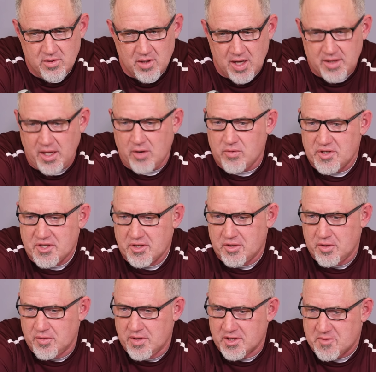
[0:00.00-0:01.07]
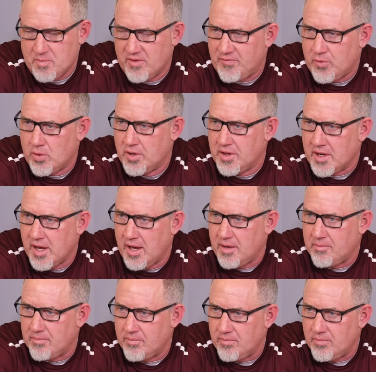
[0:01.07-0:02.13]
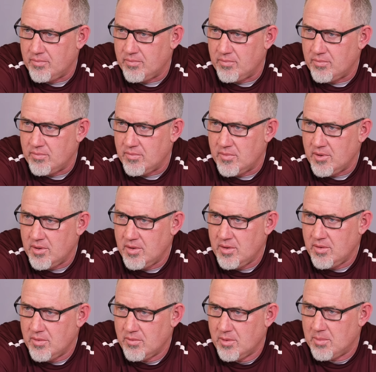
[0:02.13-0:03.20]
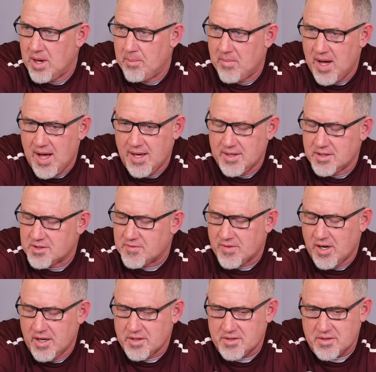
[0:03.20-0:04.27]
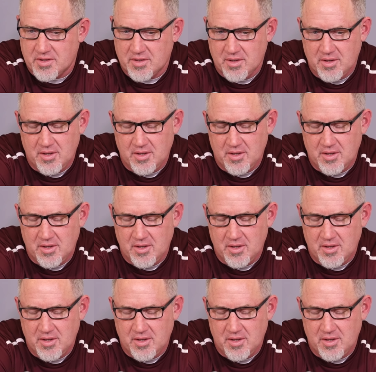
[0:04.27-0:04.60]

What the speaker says: I think we should do this before the game, when my mind is fresh.